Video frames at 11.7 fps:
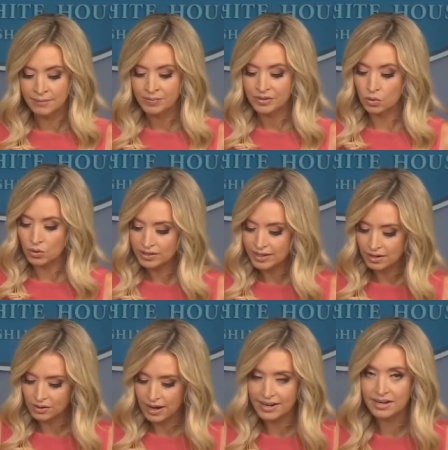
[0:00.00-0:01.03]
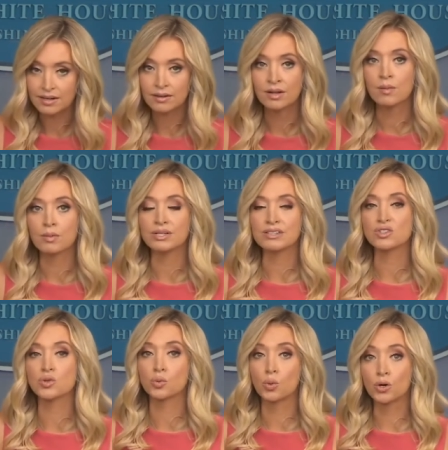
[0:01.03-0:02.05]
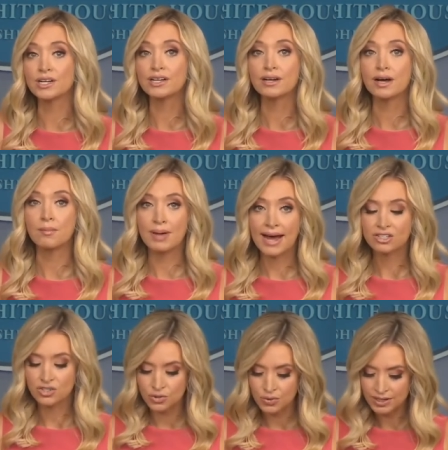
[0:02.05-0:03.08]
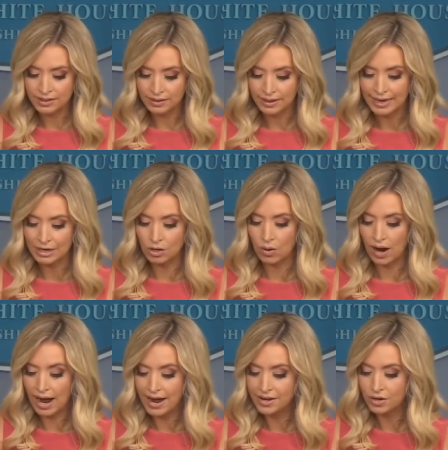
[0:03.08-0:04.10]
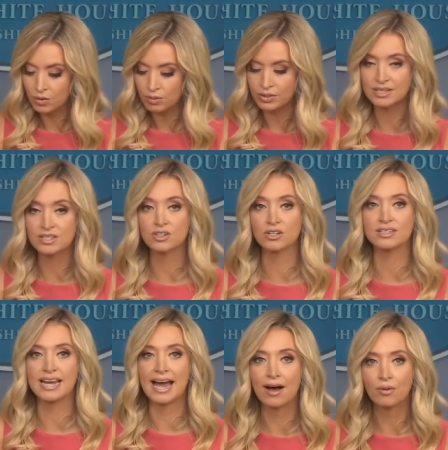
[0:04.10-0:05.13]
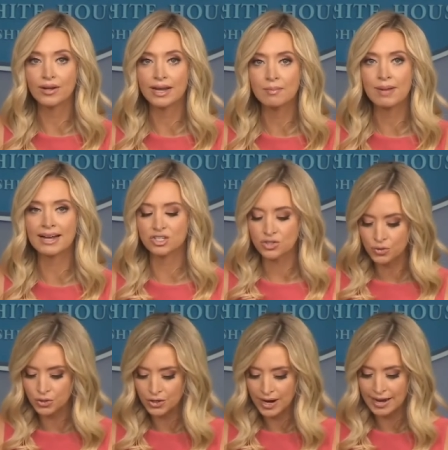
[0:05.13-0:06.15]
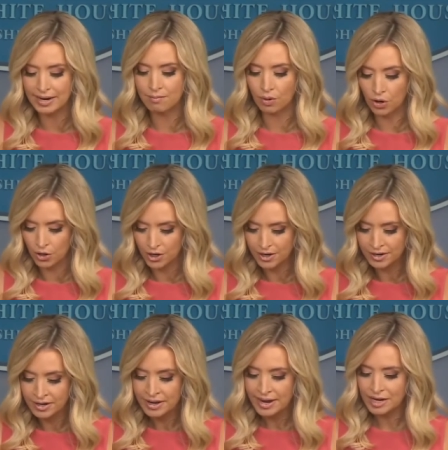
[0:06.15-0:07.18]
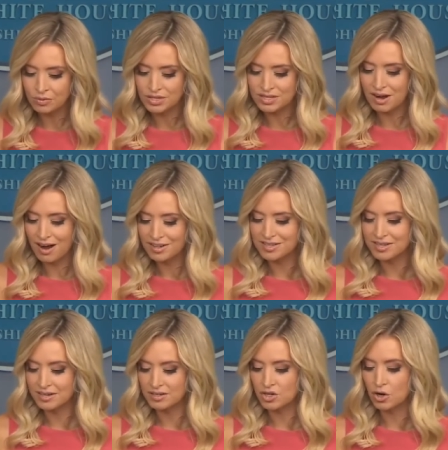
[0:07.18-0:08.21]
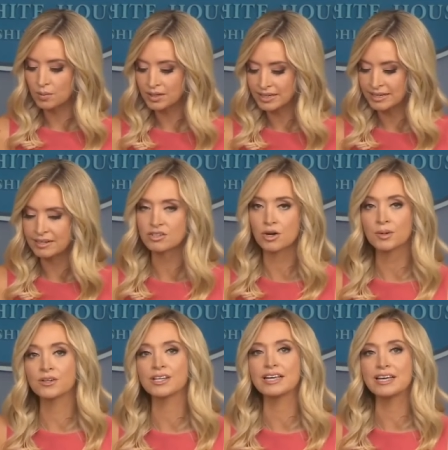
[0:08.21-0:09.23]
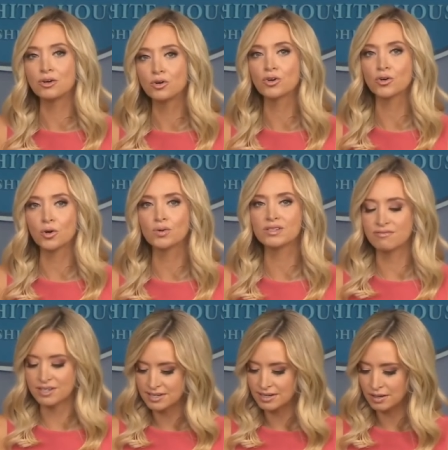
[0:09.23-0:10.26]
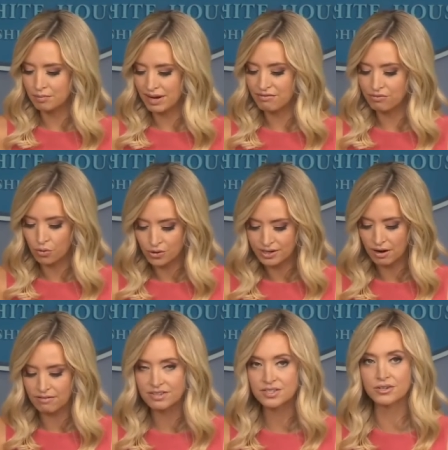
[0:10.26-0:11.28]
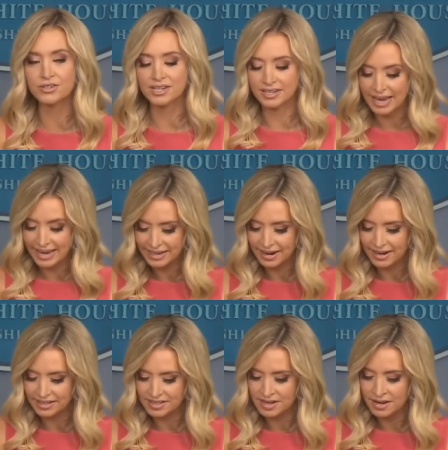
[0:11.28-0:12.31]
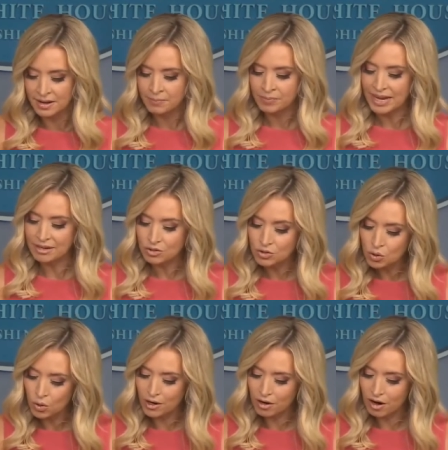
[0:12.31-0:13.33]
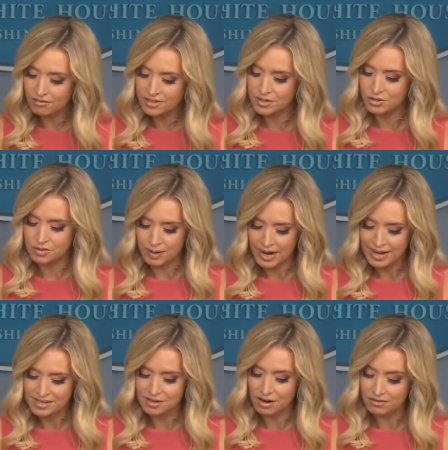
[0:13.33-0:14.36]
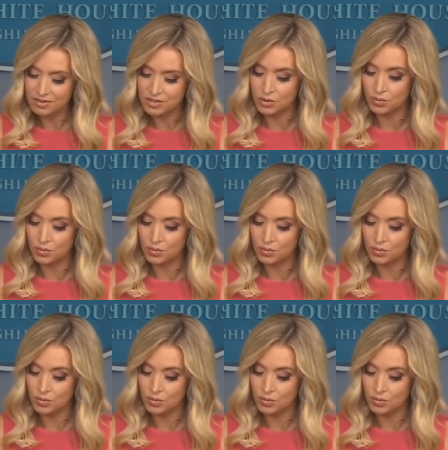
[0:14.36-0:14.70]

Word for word: North Carolina, police thwarted a mass shooting. In Ohio, police took down a mass shooter at a bar. In Wisconsin, a terminally, terminally ill girl was visited by 40 officers and canines. In New York, officers Buys and Officer